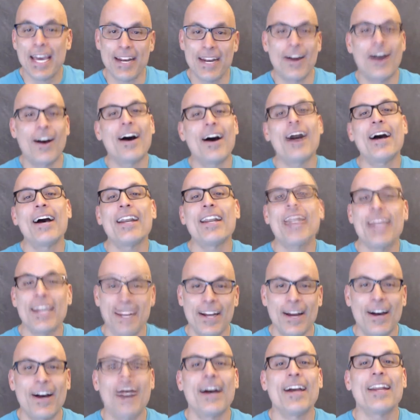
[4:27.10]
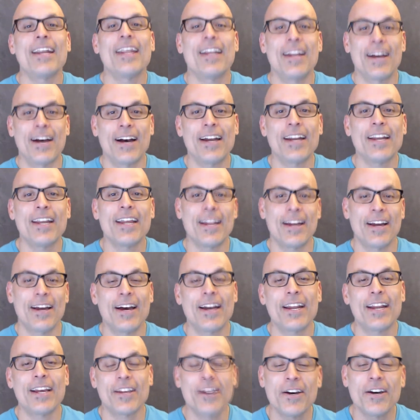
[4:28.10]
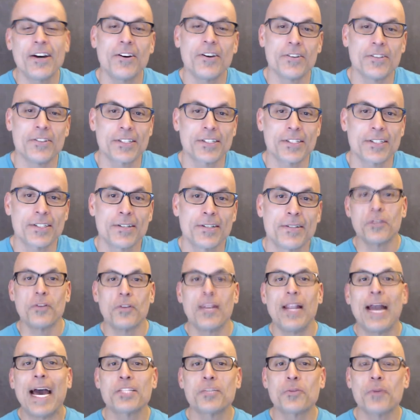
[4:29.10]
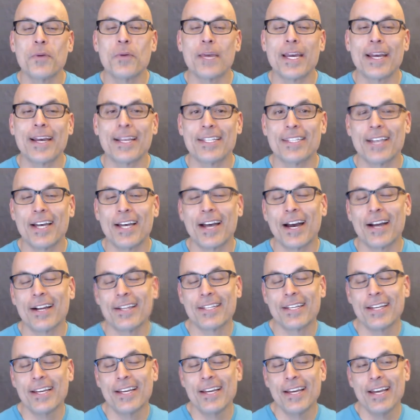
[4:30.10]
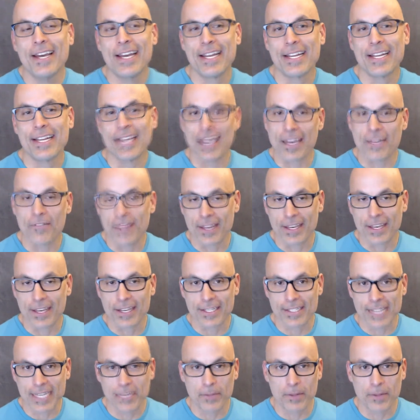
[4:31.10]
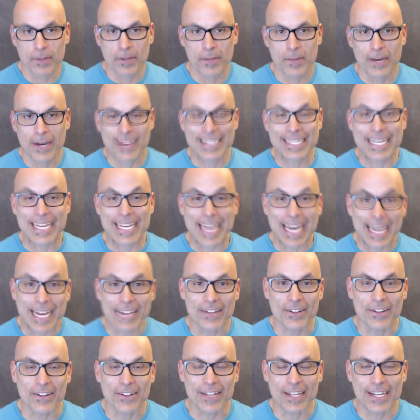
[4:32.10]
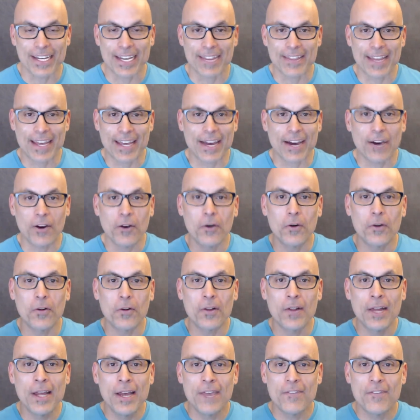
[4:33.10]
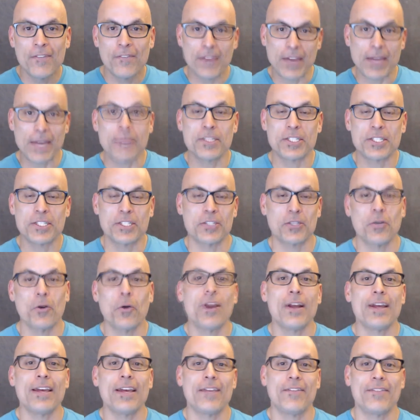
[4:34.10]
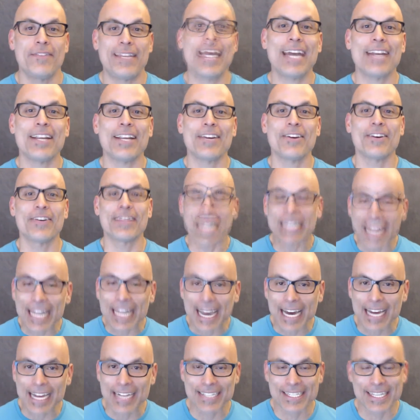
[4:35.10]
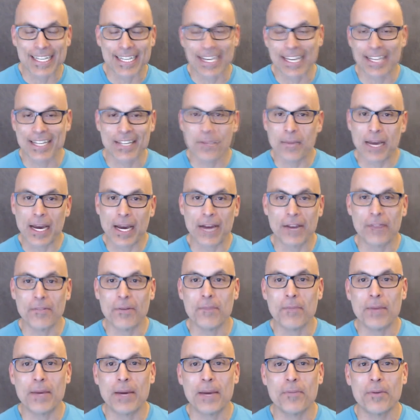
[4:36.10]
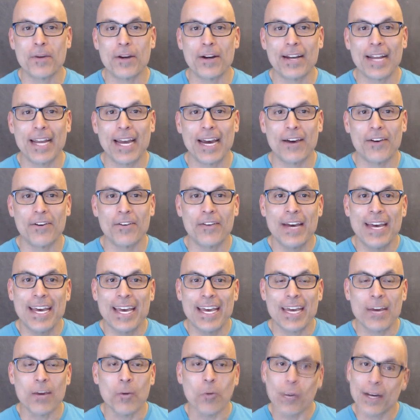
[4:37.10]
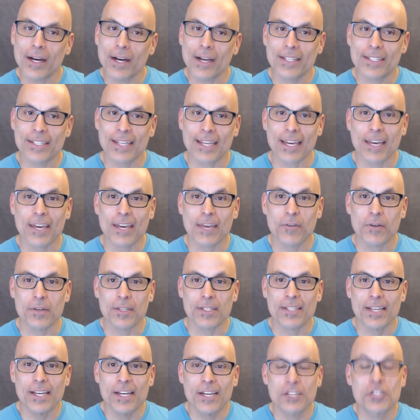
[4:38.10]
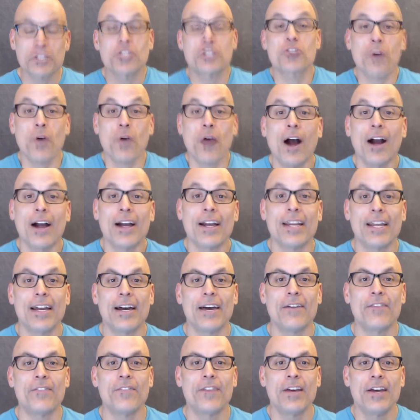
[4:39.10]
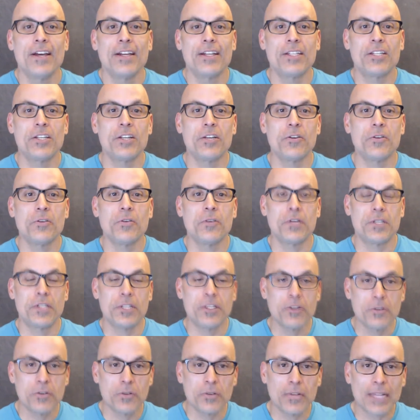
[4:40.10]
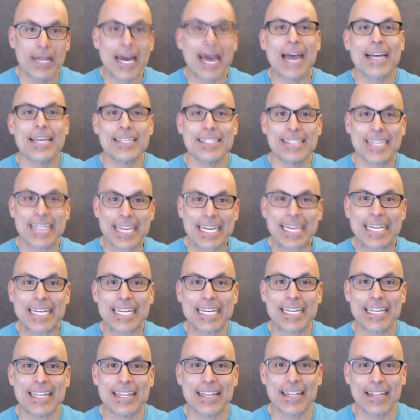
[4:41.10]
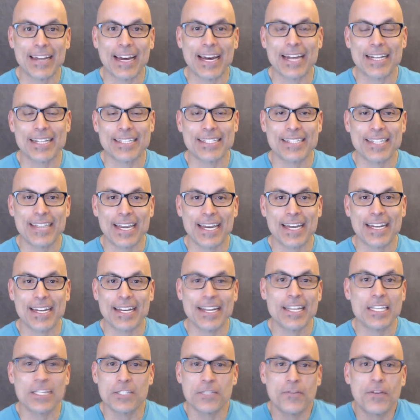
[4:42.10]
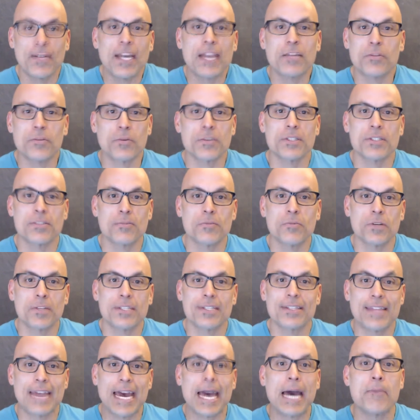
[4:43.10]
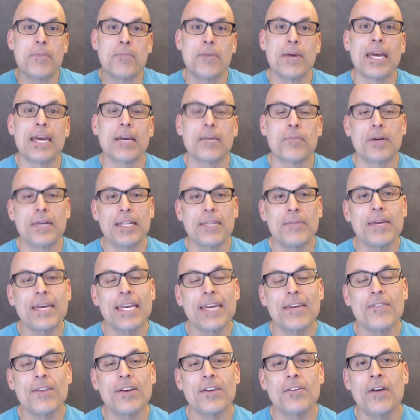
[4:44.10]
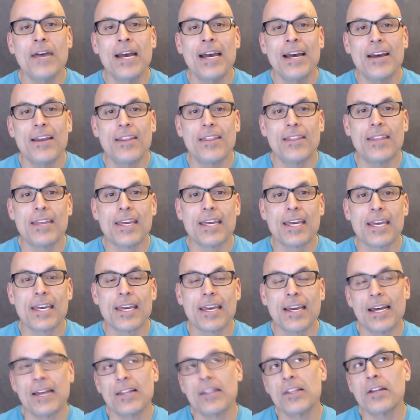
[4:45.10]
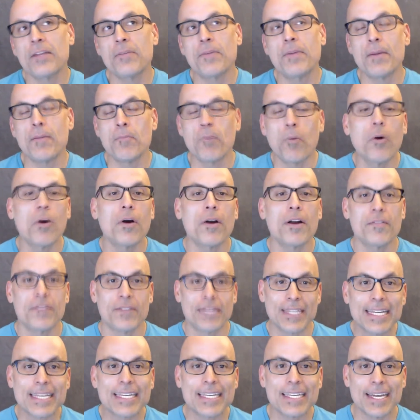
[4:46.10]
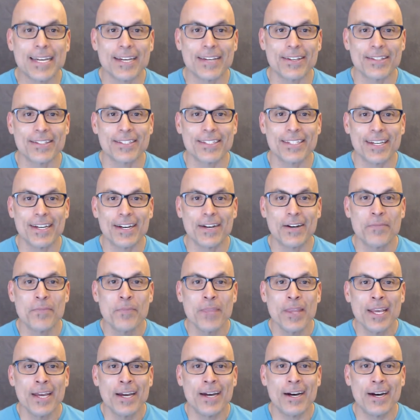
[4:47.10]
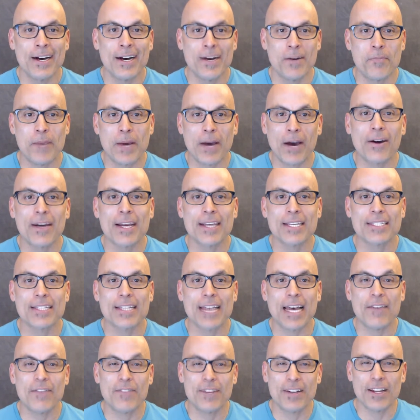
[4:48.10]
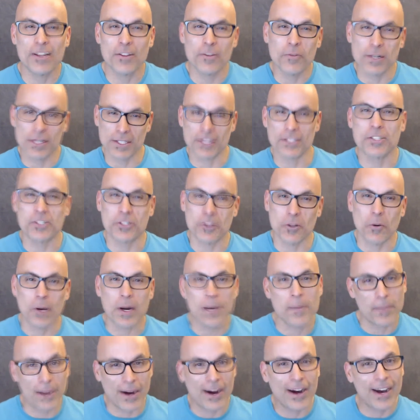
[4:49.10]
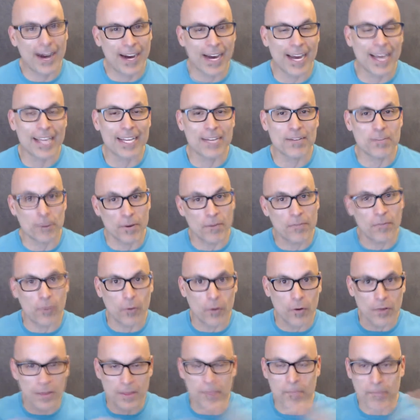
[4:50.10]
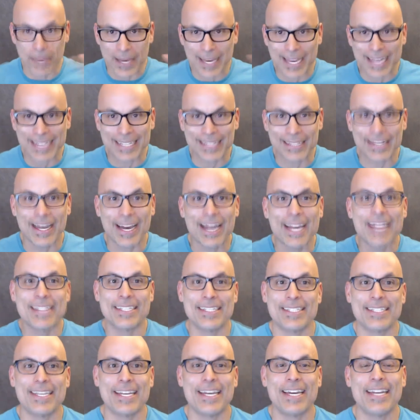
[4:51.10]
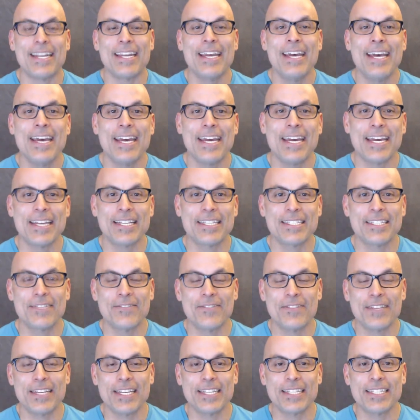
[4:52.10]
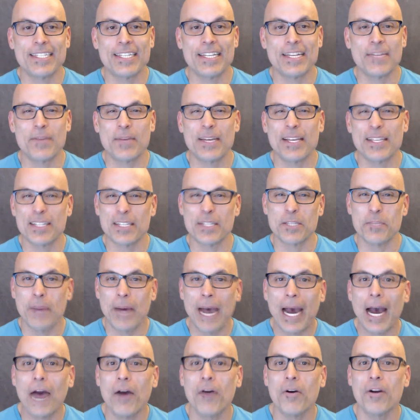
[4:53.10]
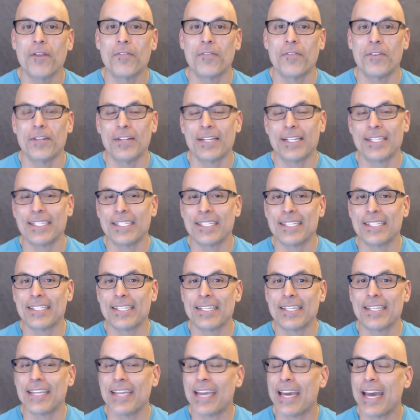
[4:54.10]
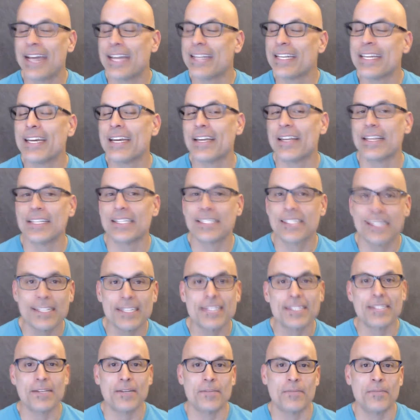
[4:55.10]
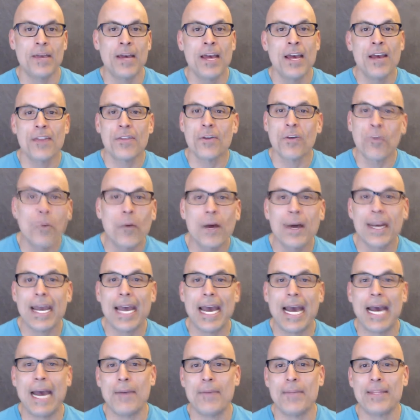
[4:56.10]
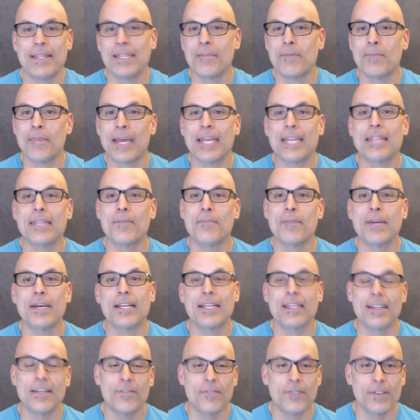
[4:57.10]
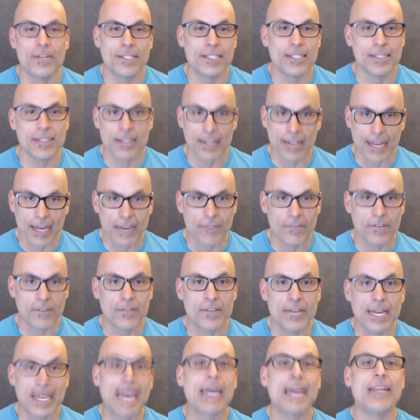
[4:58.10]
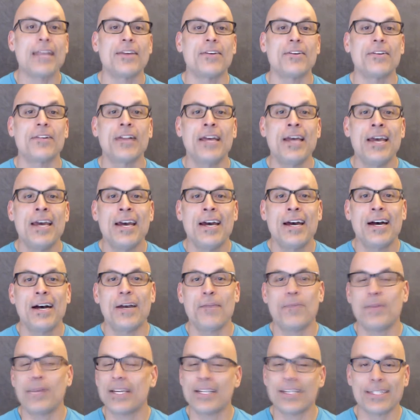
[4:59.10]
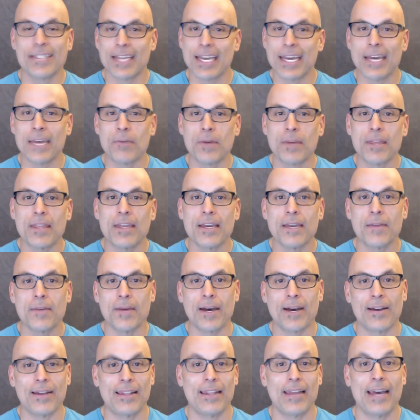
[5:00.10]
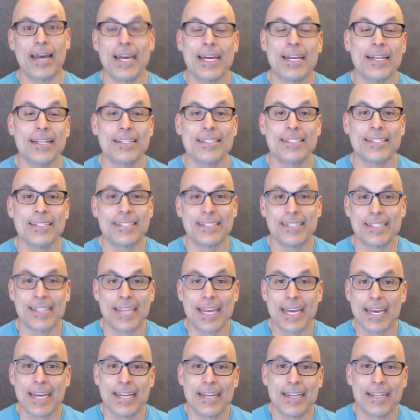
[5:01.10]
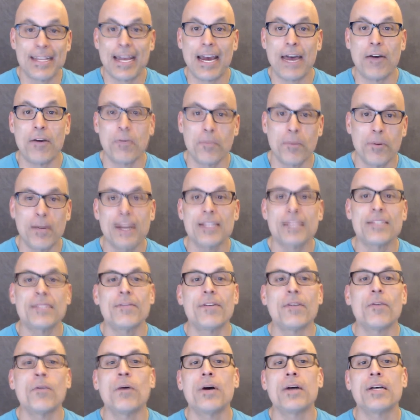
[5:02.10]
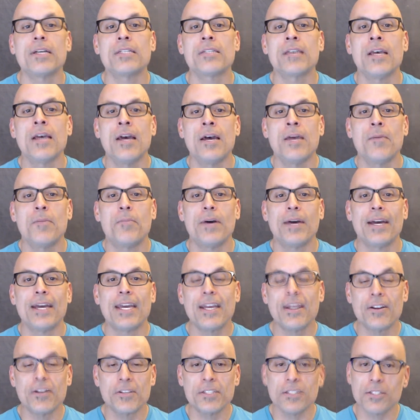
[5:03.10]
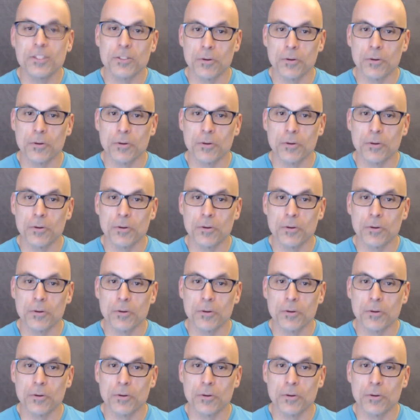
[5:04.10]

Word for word: and on and on and on and on it goes. So last last week I talked and gave you the example about Daniel and, and that whole famous story of Daniel and the lion's den, you might remember, and how it was that he was strong enough to to last in the lion's den and his faith was was that big but let me give you the a little bit more of details uh, uh about his life in other words a story behind before the big lion's den incident because it's powerful it's it's the idea the system the one habit that made the big difference in the life of daniel uh, because again we think about lion's den and how impressive it was. But here's